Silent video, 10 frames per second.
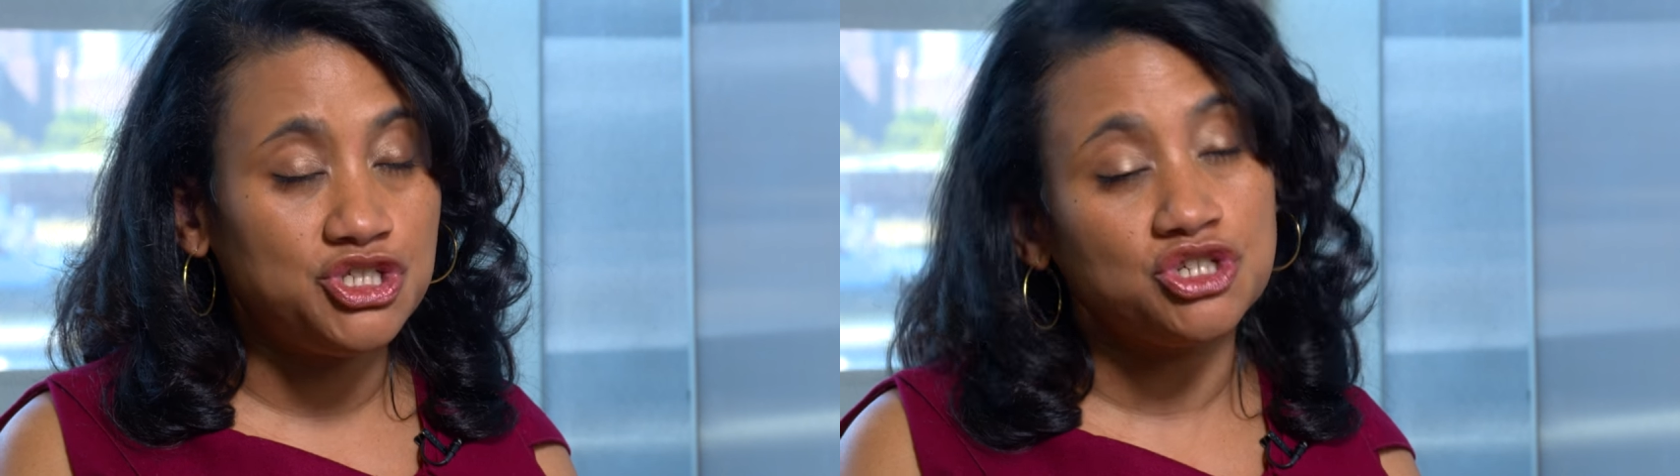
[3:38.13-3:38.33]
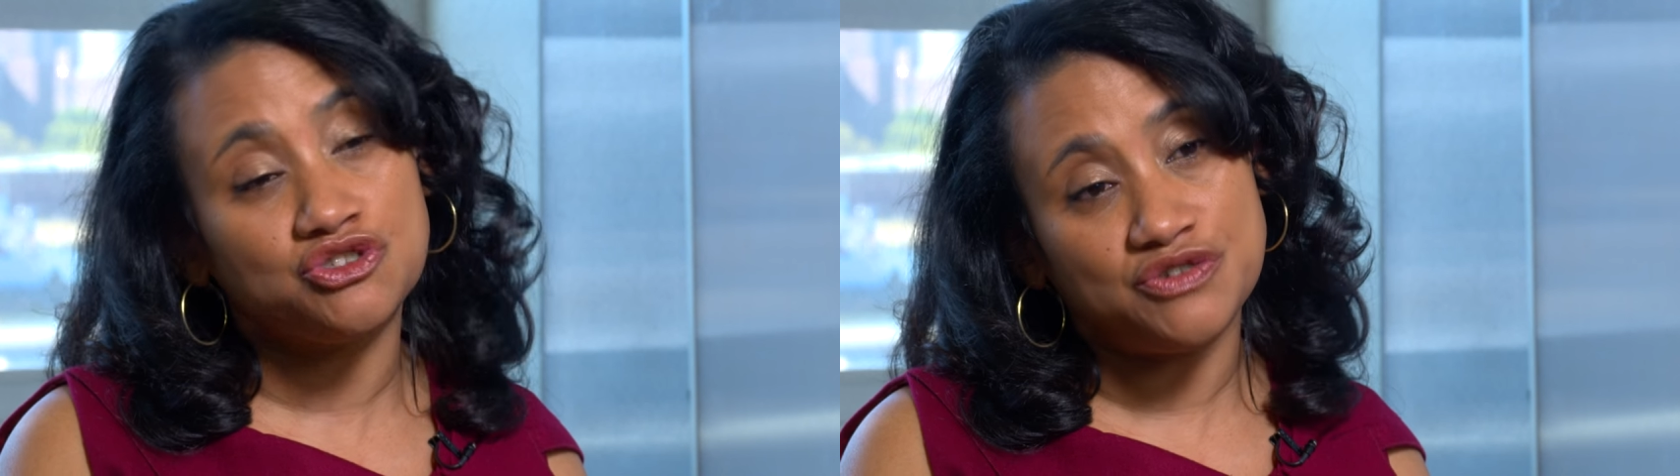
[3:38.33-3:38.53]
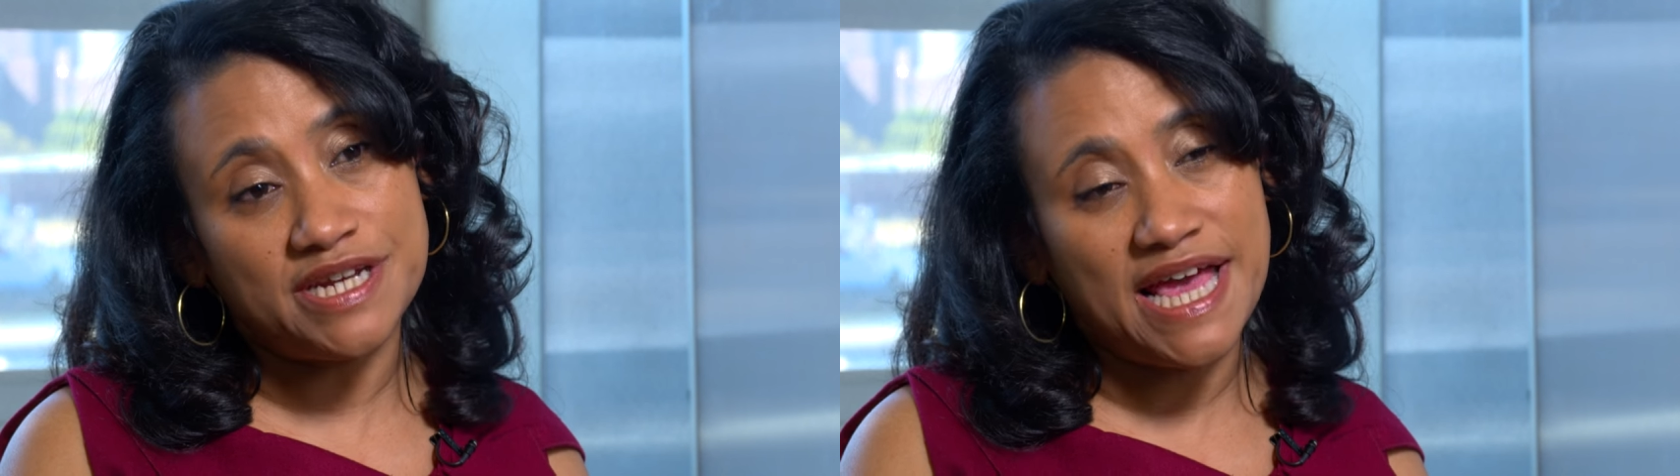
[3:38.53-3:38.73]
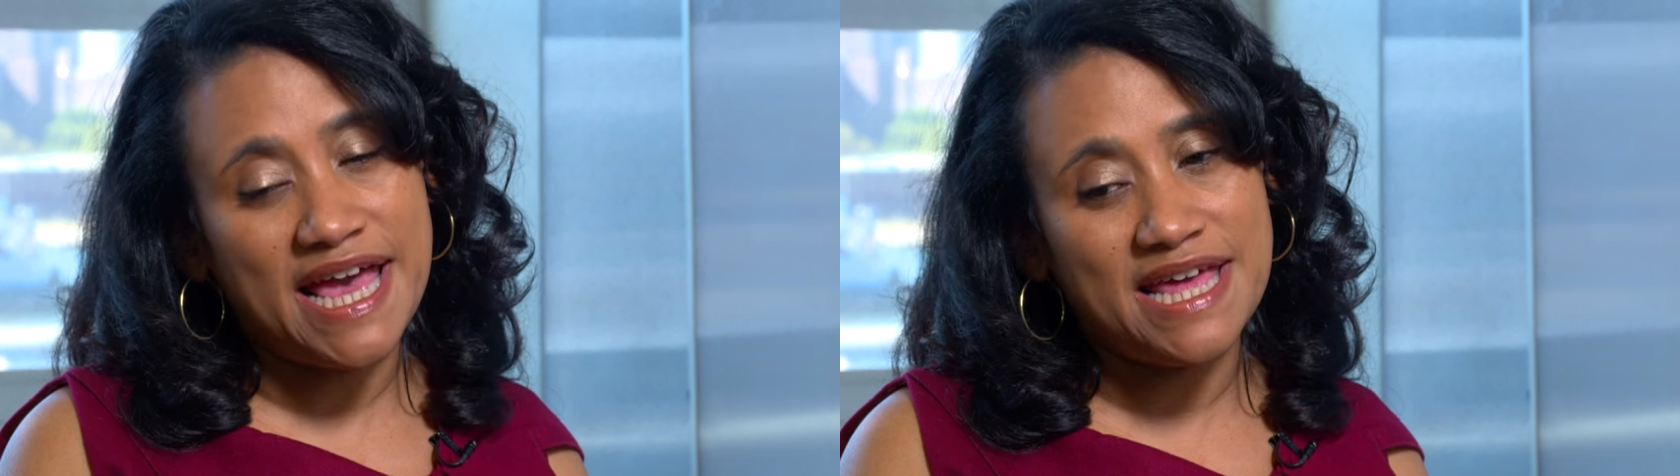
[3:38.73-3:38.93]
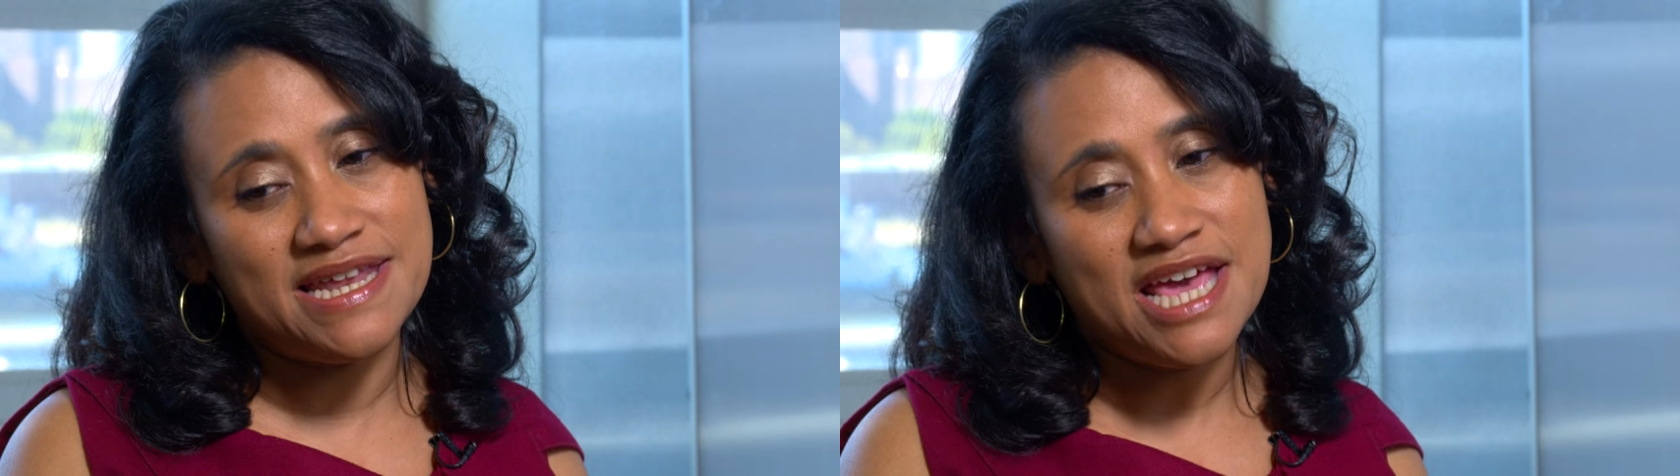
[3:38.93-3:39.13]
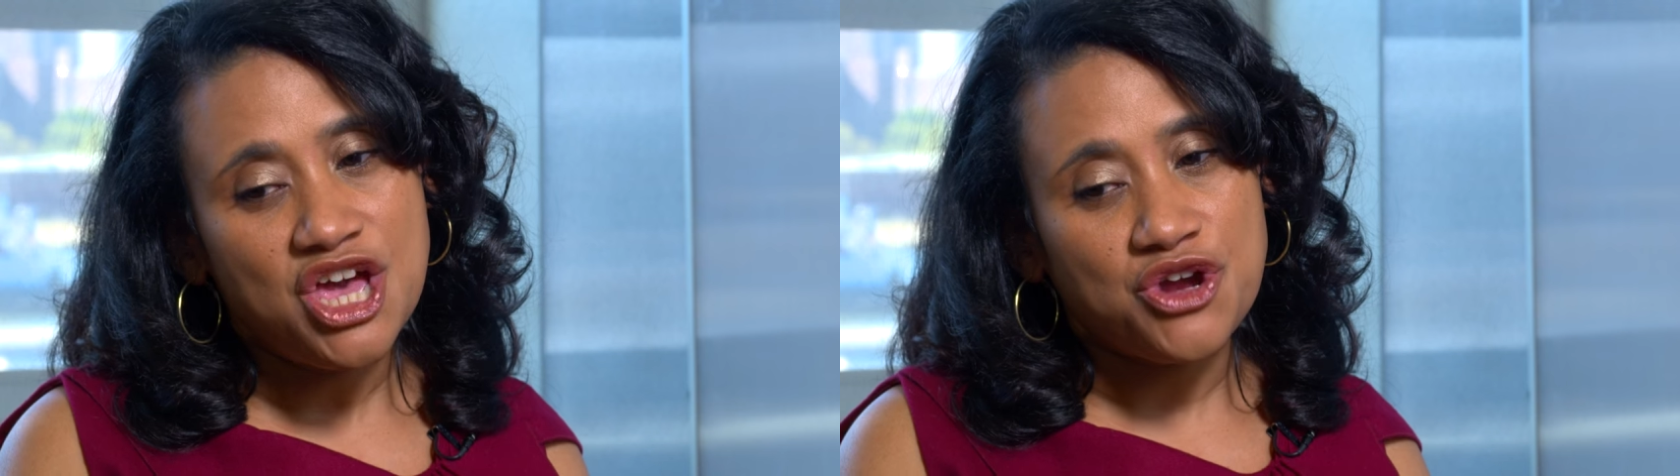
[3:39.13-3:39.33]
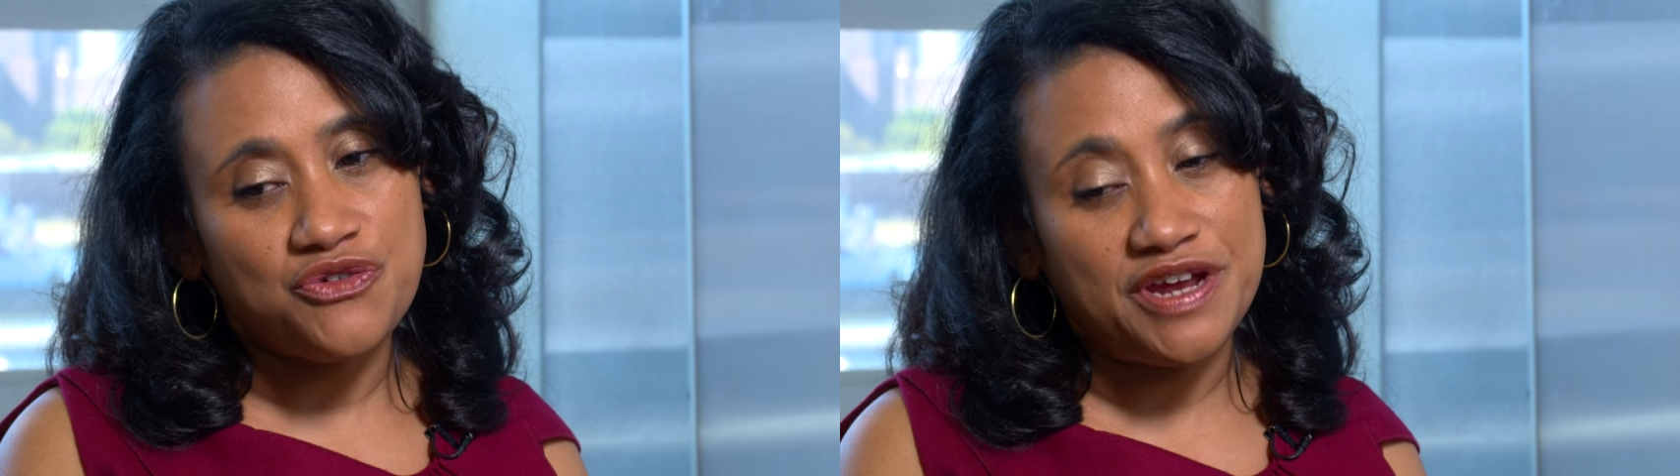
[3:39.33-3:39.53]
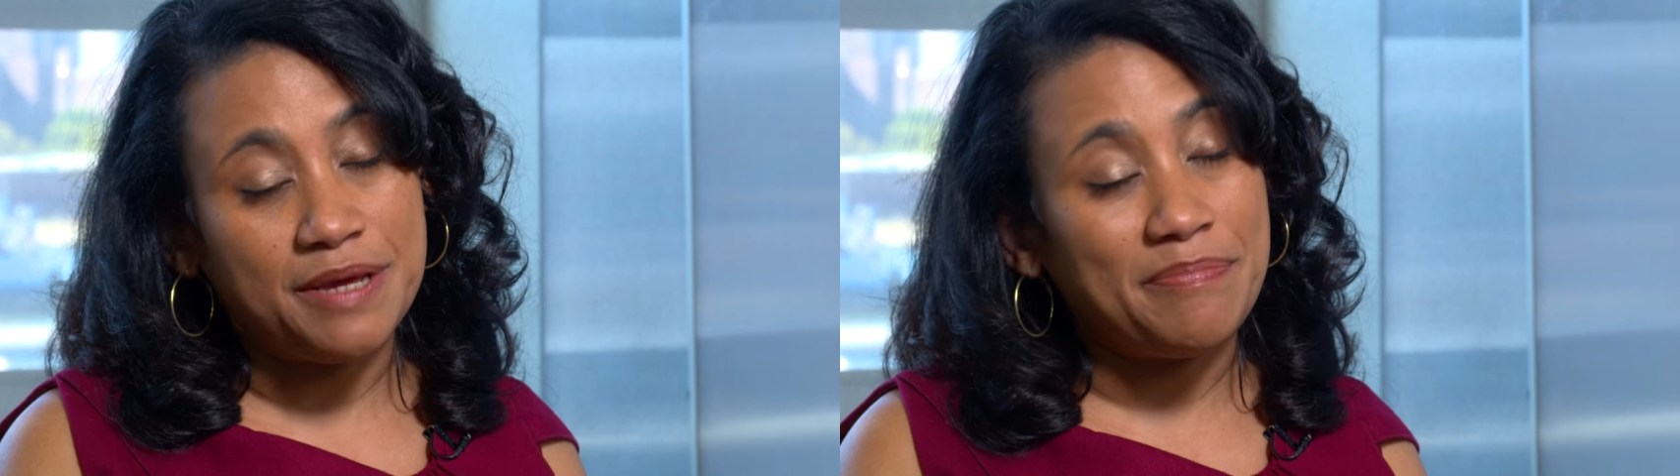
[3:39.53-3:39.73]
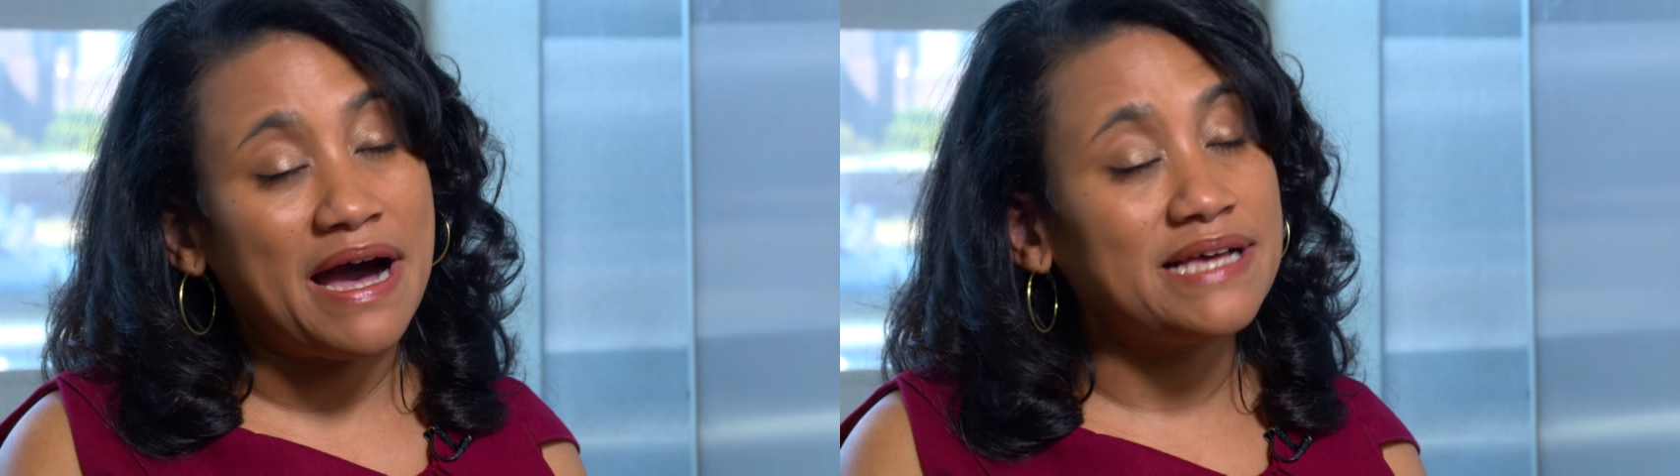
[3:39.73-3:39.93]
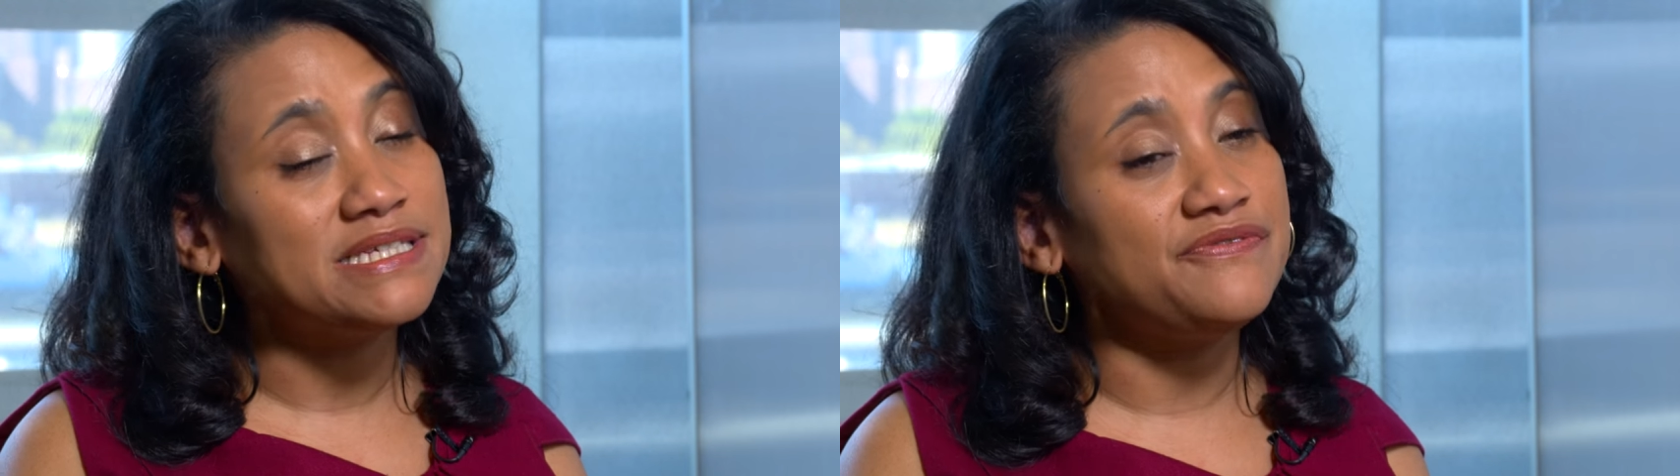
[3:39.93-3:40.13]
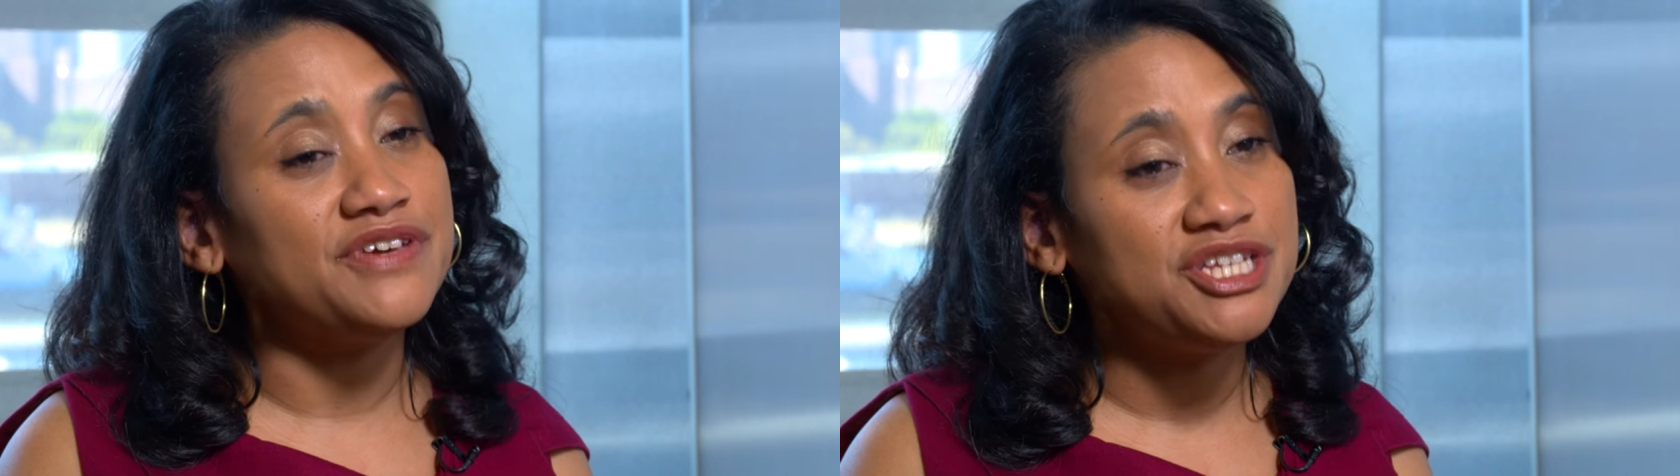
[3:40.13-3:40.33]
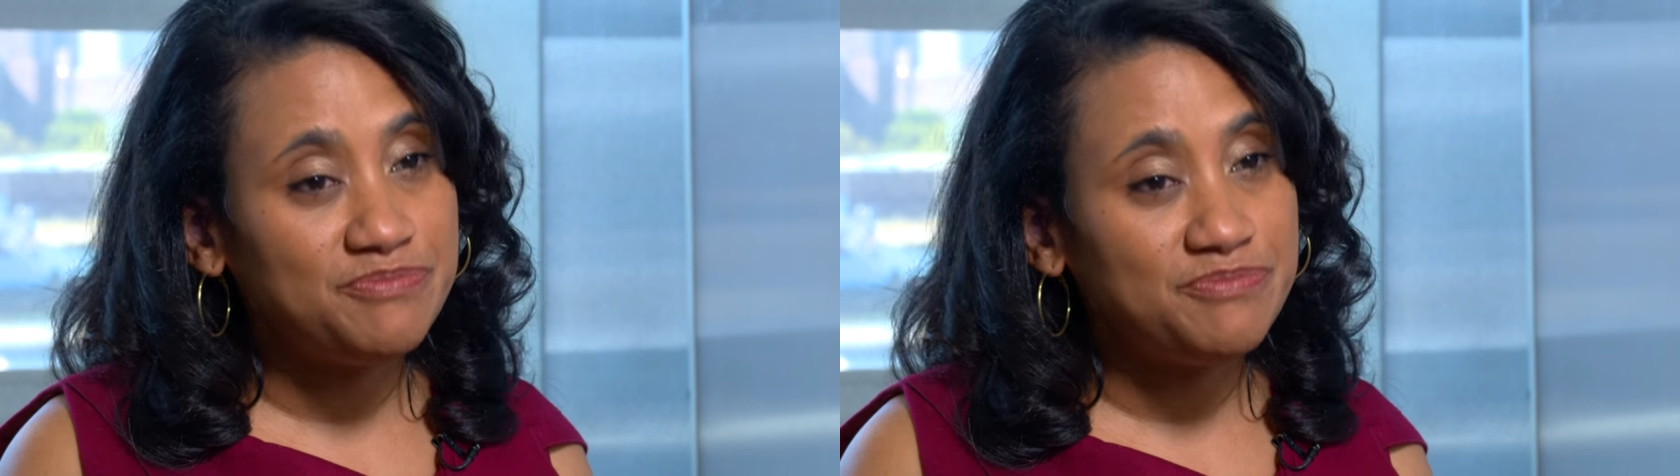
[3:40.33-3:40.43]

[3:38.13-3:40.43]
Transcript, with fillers: children, and creating positive